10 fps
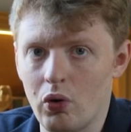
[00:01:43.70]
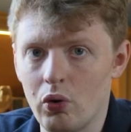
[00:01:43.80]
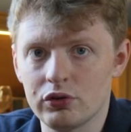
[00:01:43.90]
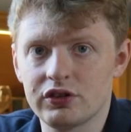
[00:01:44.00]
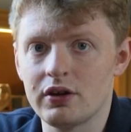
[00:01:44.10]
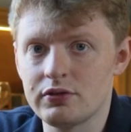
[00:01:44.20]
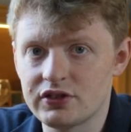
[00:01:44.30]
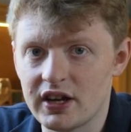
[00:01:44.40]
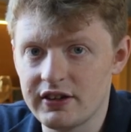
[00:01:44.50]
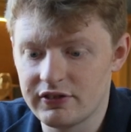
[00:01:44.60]
Auto
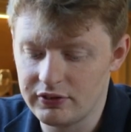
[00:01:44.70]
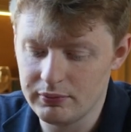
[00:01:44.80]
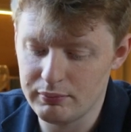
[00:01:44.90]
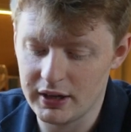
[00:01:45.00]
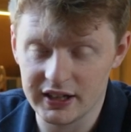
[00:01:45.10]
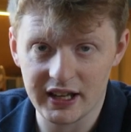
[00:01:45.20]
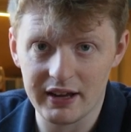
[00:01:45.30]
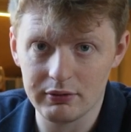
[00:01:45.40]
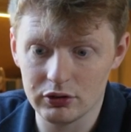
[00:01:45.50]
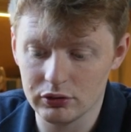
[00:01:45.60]
safe, being a
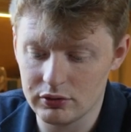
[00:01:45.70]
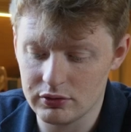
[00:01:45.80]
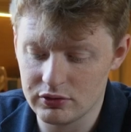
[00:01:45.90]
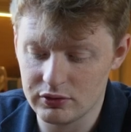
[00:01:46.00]
game gun,